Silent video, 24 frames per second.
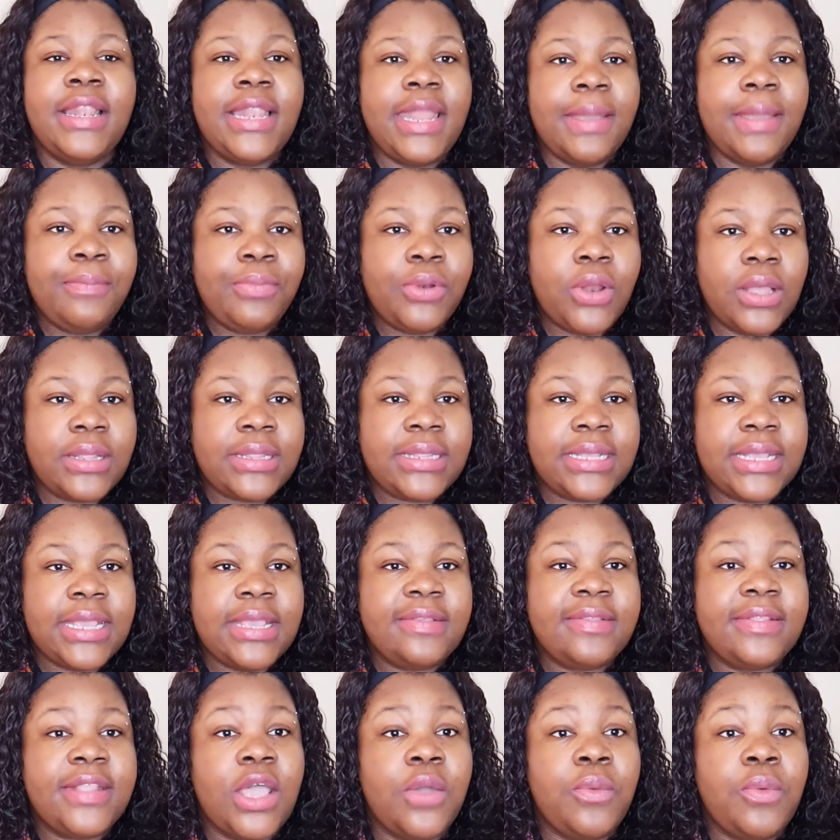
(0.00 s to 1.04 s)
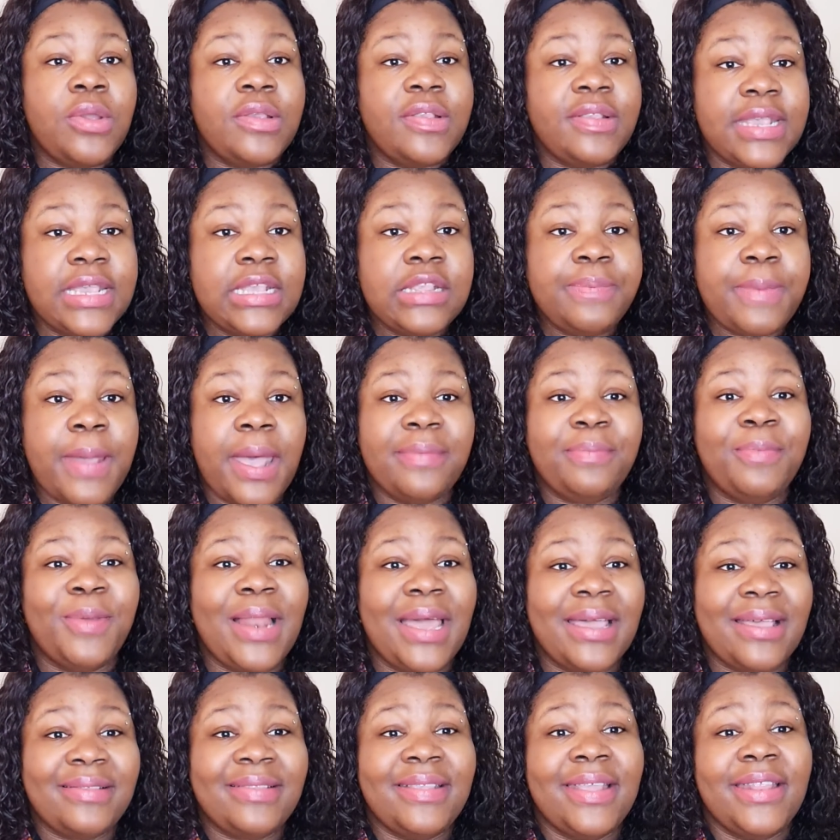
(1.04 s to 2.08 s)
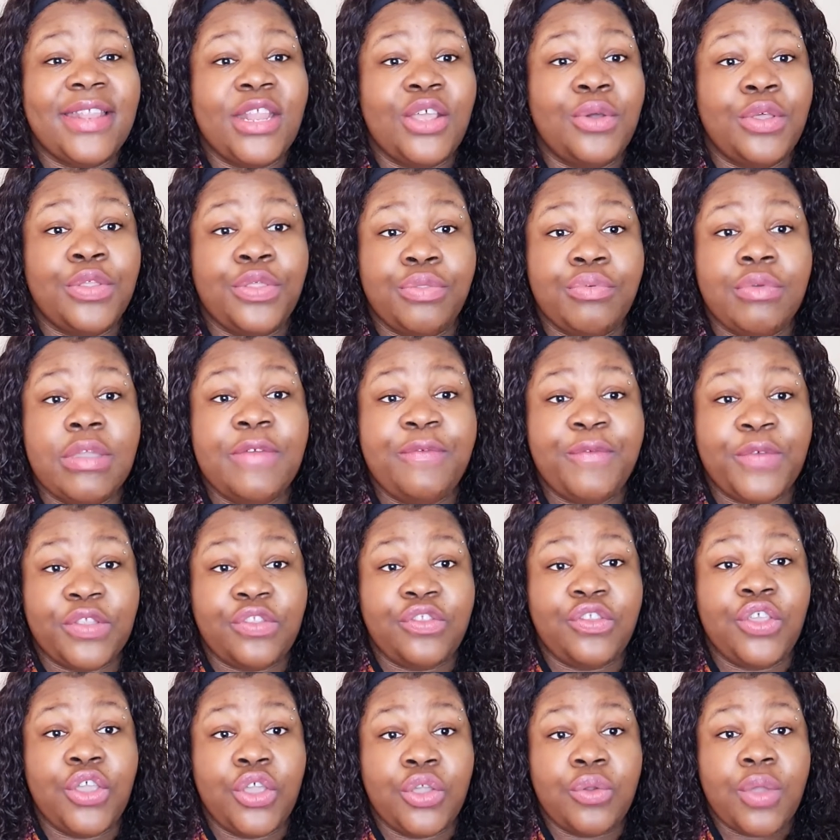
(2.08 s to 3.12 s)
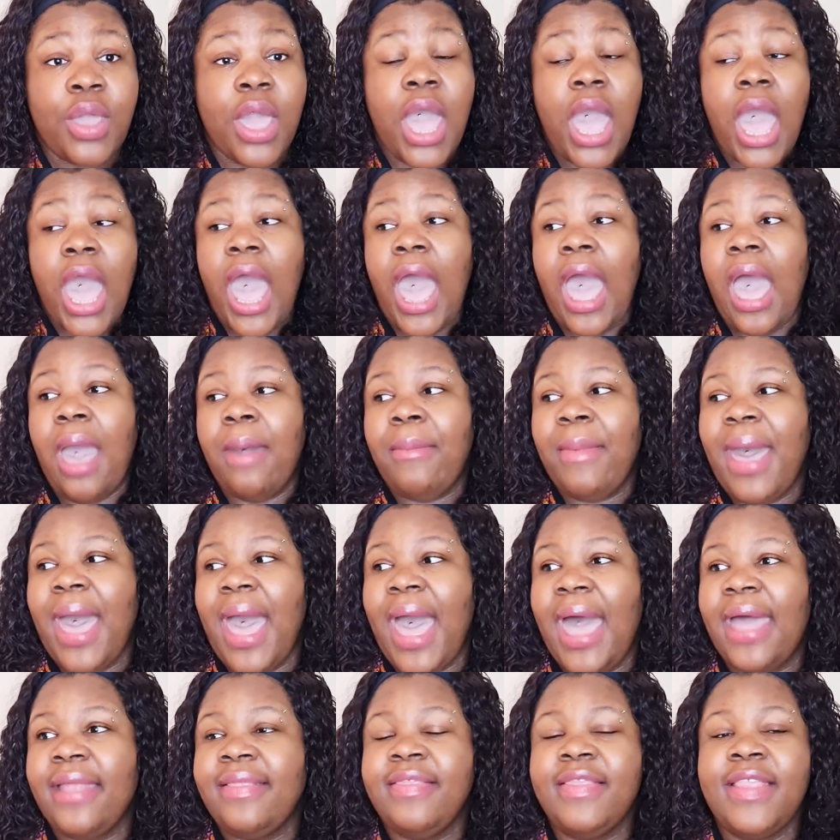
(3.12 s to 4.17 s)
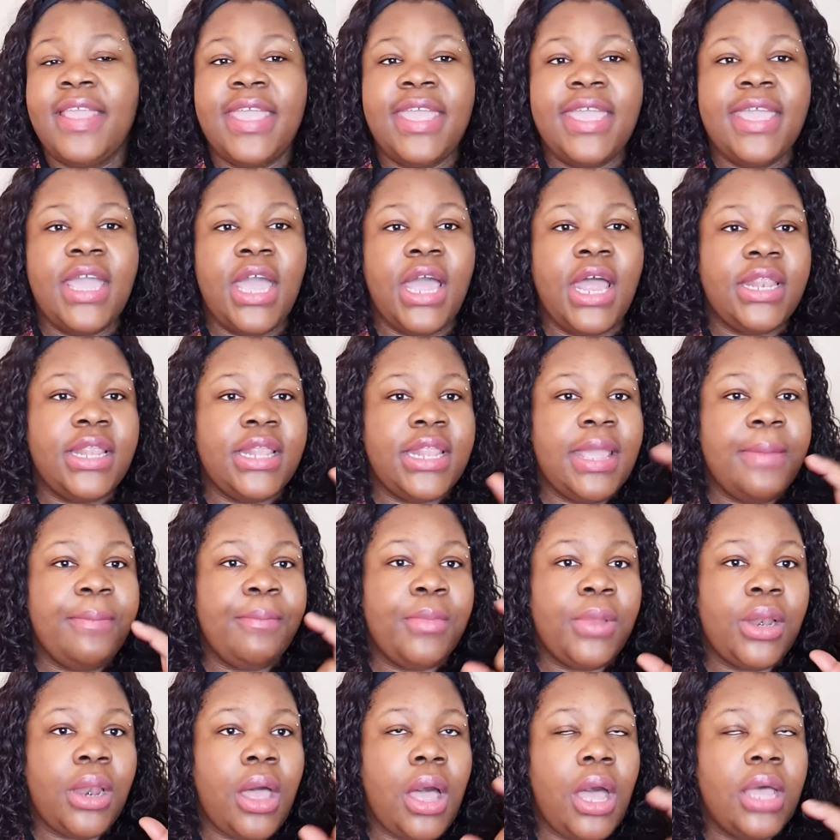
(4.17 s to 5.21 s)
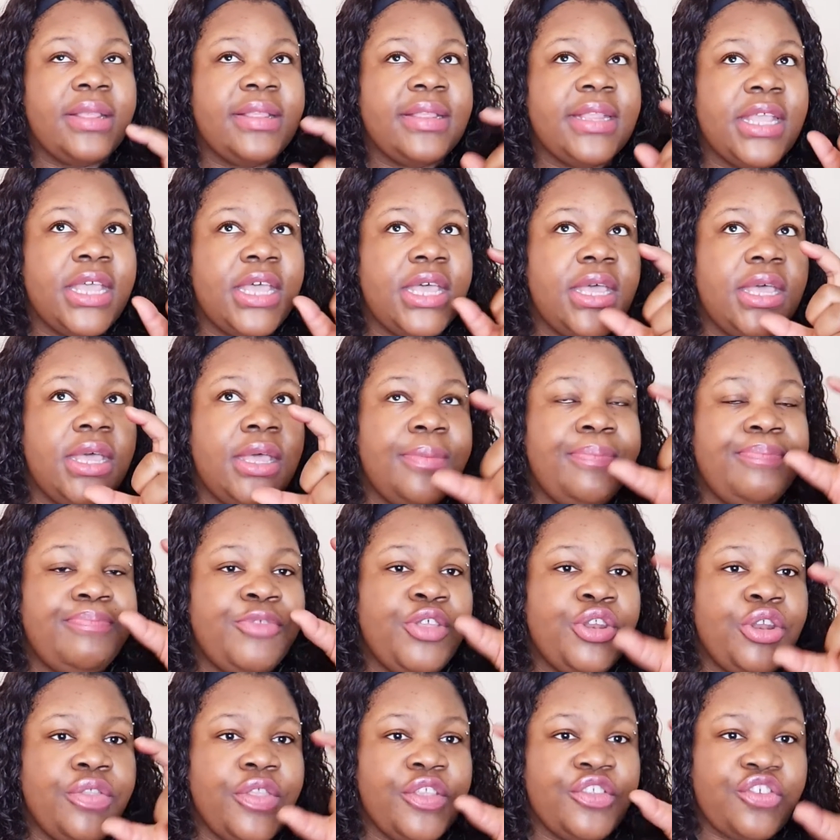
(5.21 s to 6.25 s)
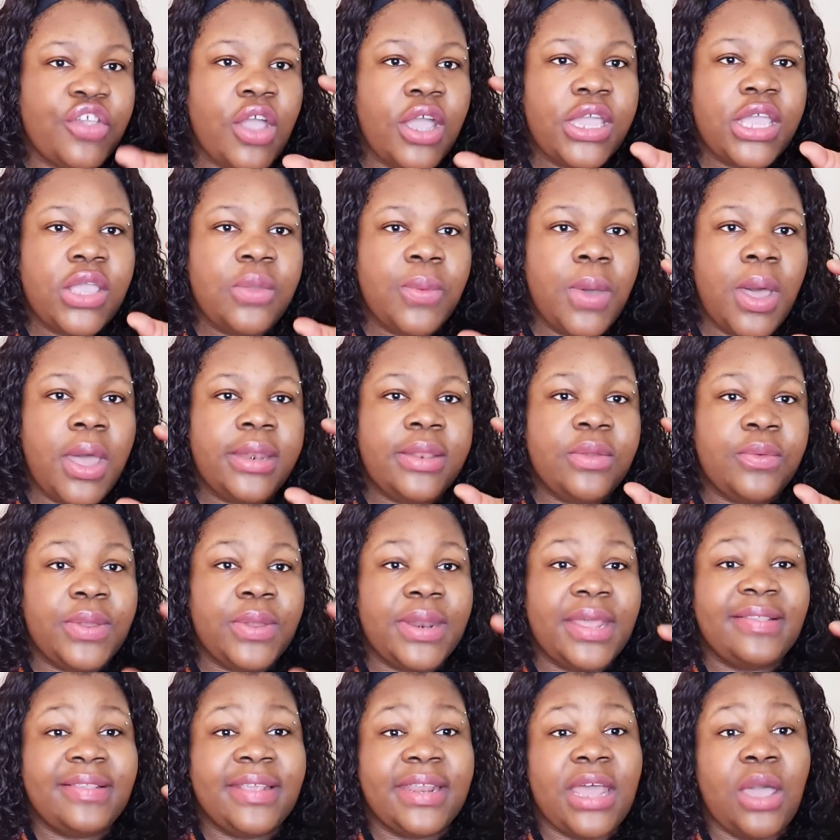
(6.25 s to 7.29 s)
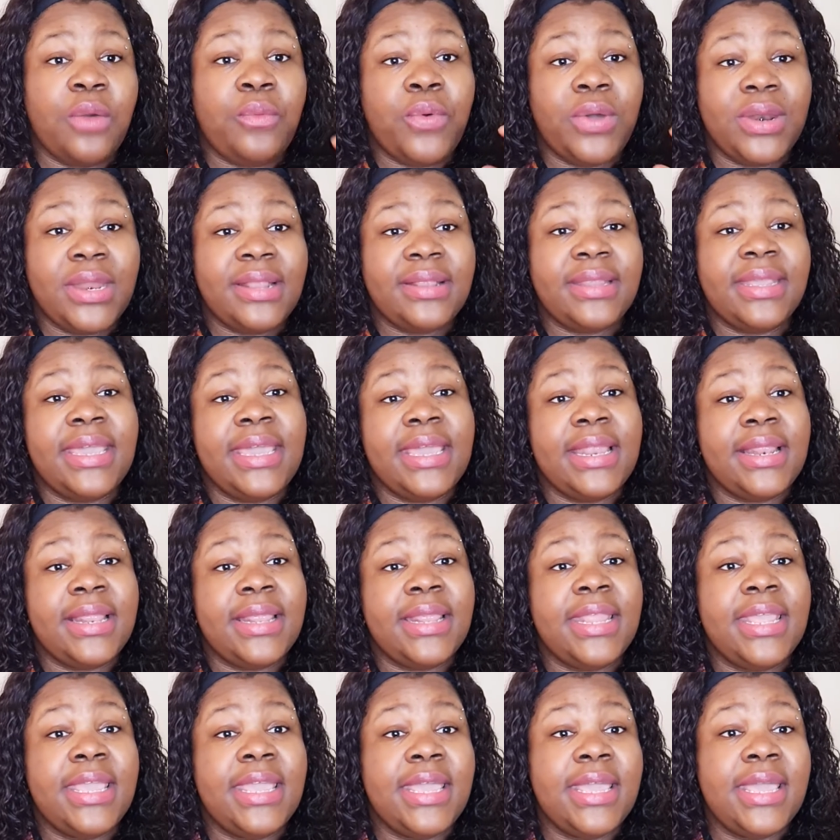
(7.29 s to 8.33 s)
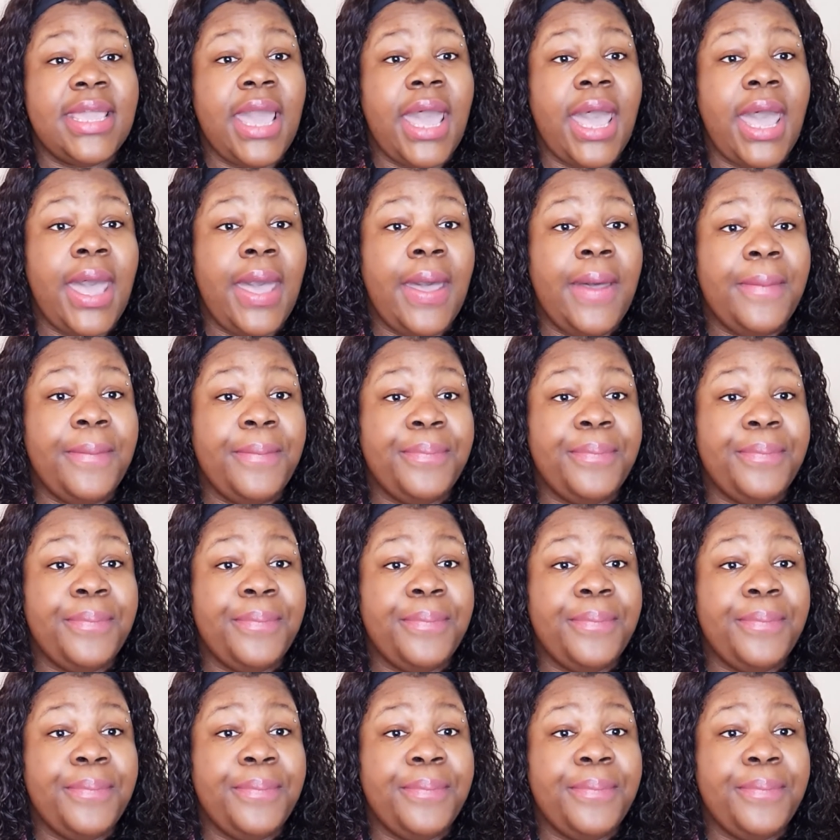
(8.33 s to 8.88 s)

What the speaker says: The lip glosses, they were £6, but like I said, they were 3 for 2. And the lip gloss, you know, the chunky one, the one I said I wanted in the